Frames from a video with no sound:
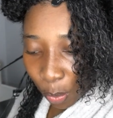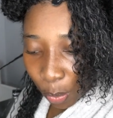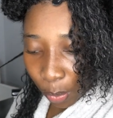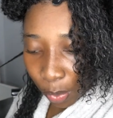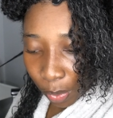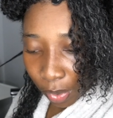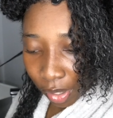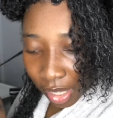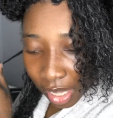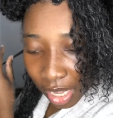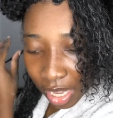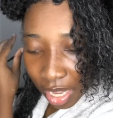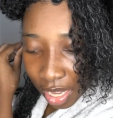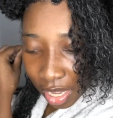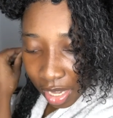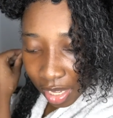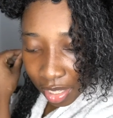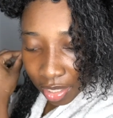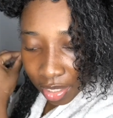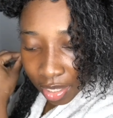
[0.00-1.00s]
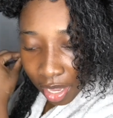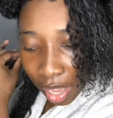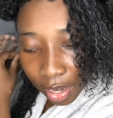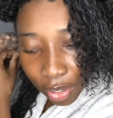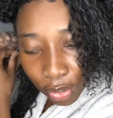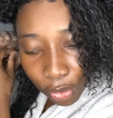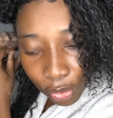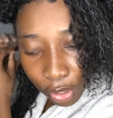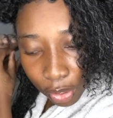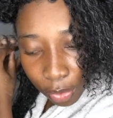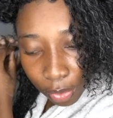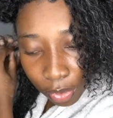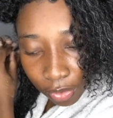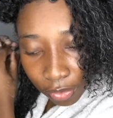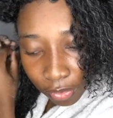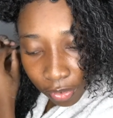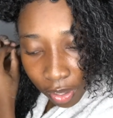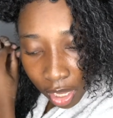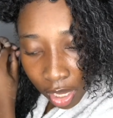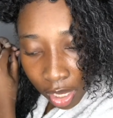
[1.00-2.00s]
when we were kids, I knew you were
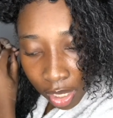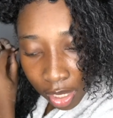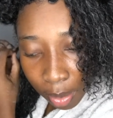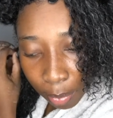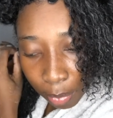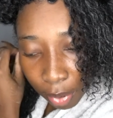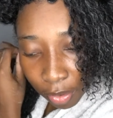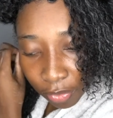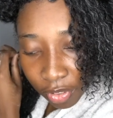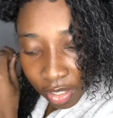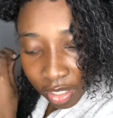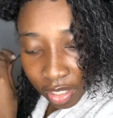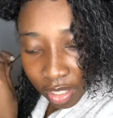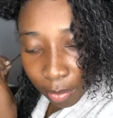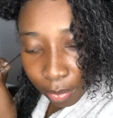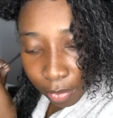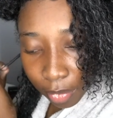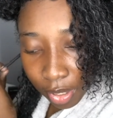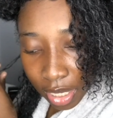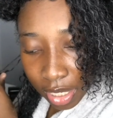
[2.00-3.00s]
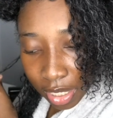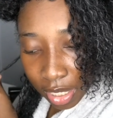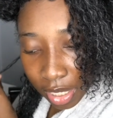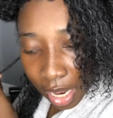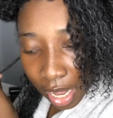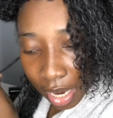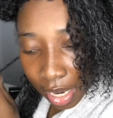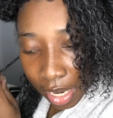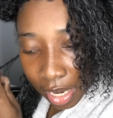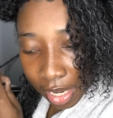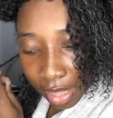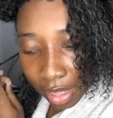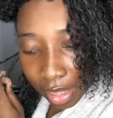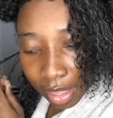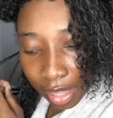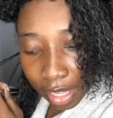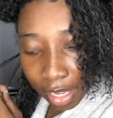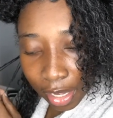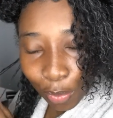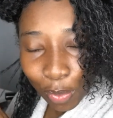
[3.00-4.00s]
fun, but for some reason, I didn't
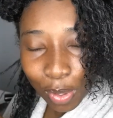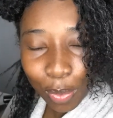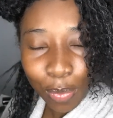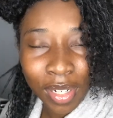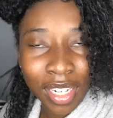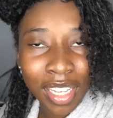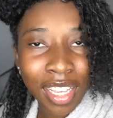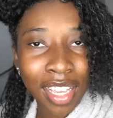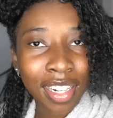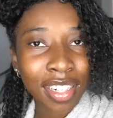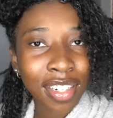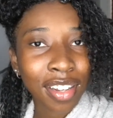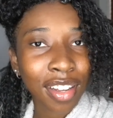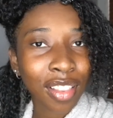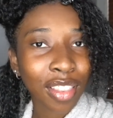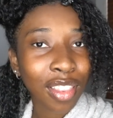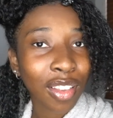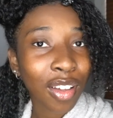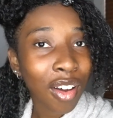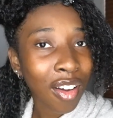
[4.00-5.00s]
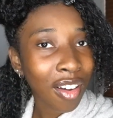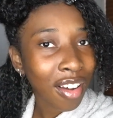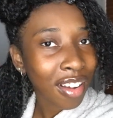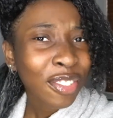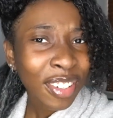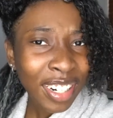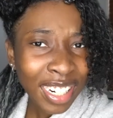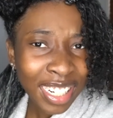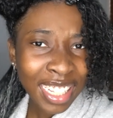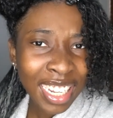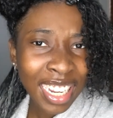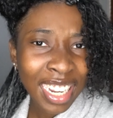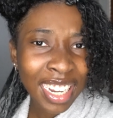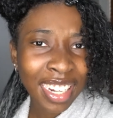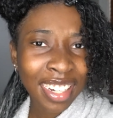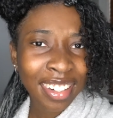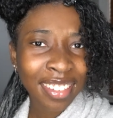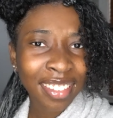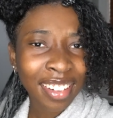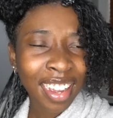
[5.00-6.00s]
think we would get along.
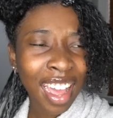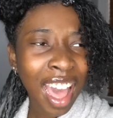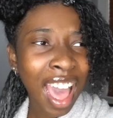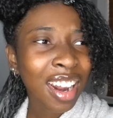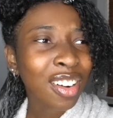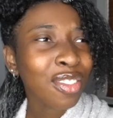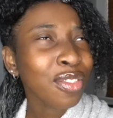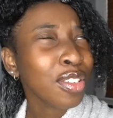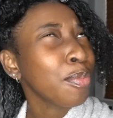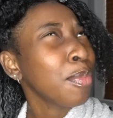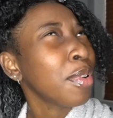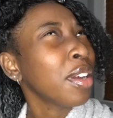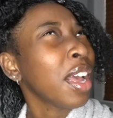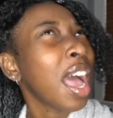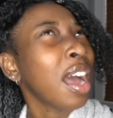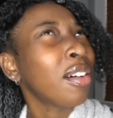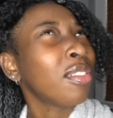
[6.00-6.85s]
Really? I don't remember.